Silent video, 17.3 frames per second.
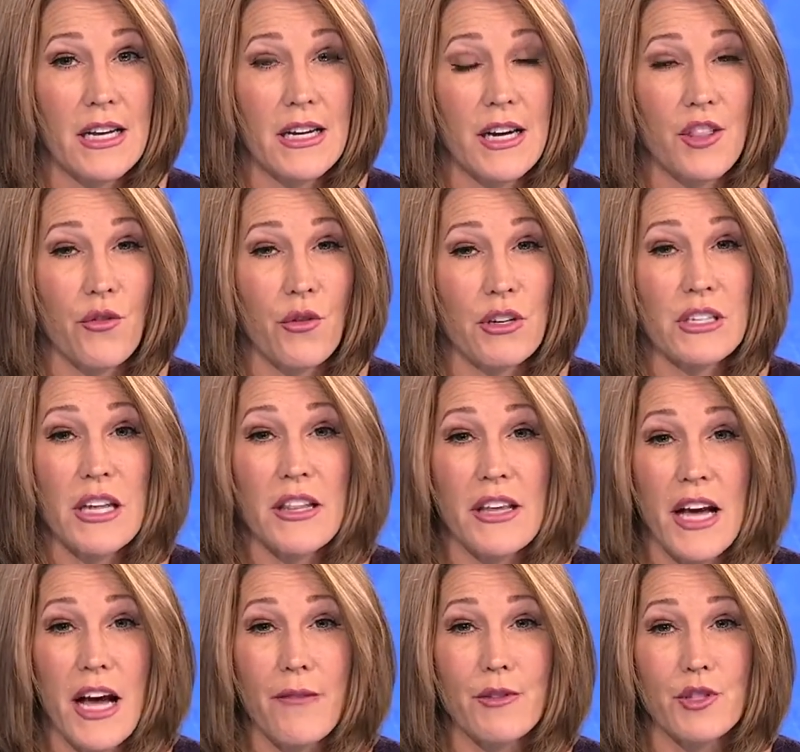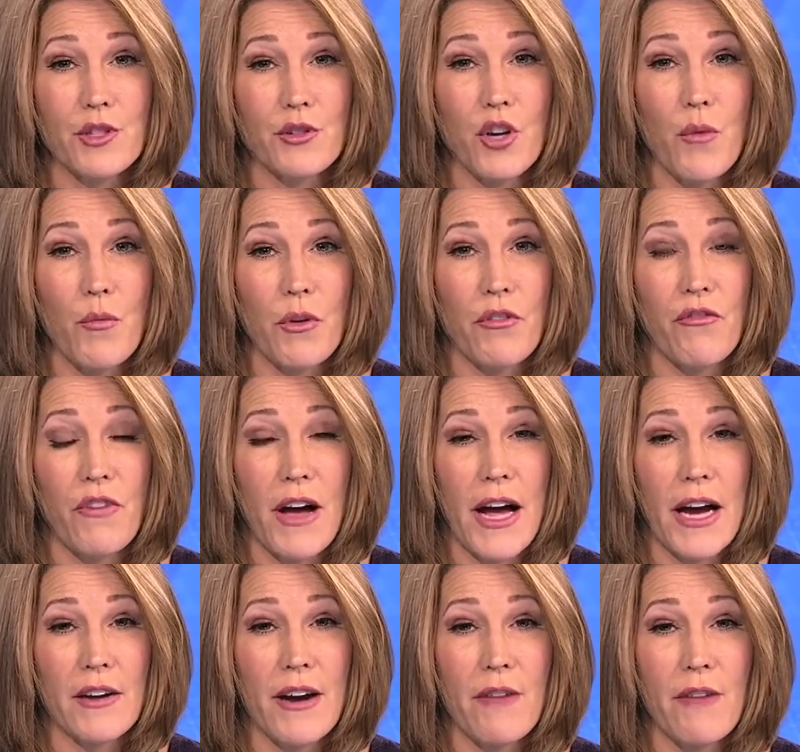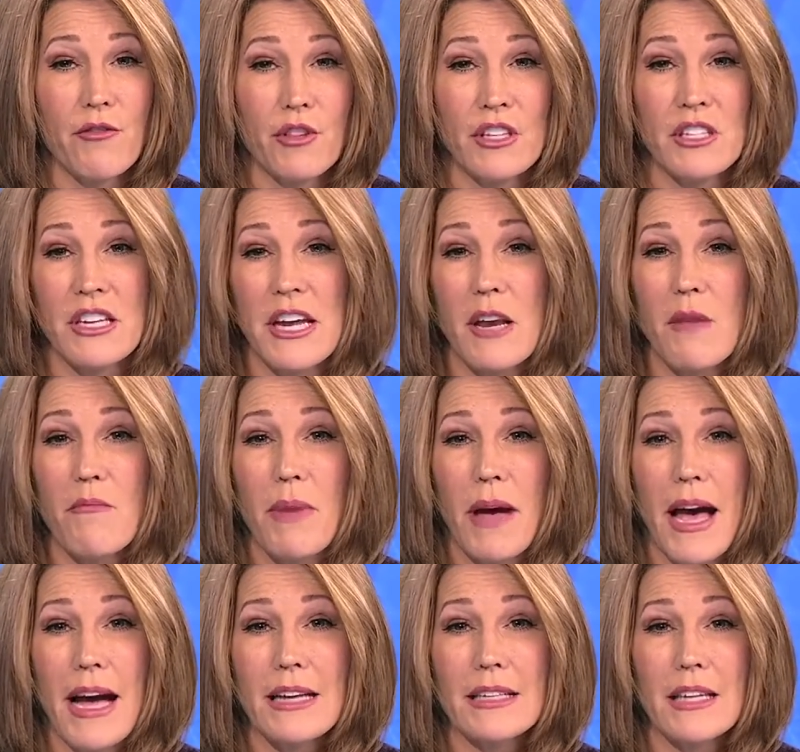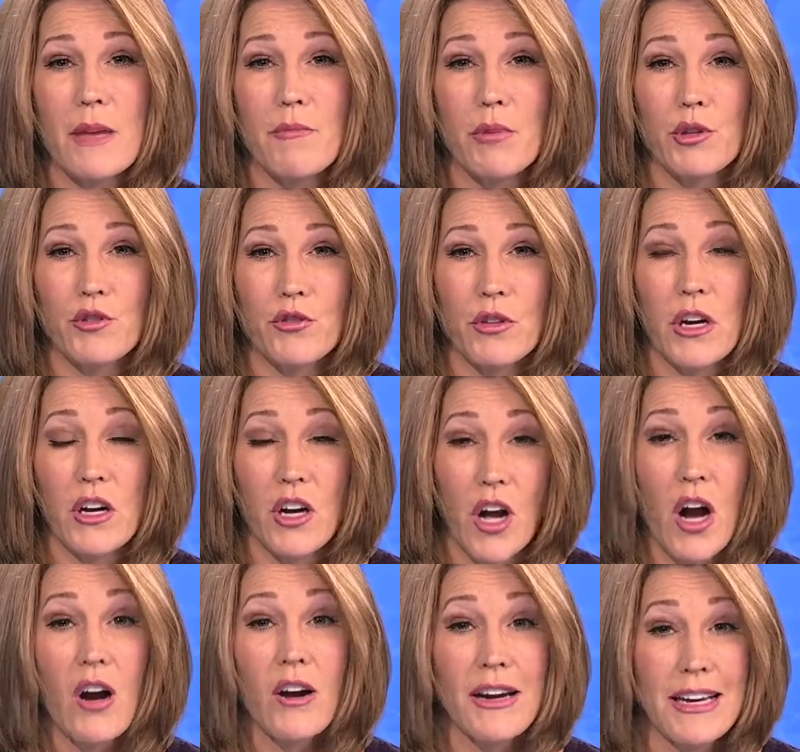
Authorities say the officer opened fire after the teen backed a car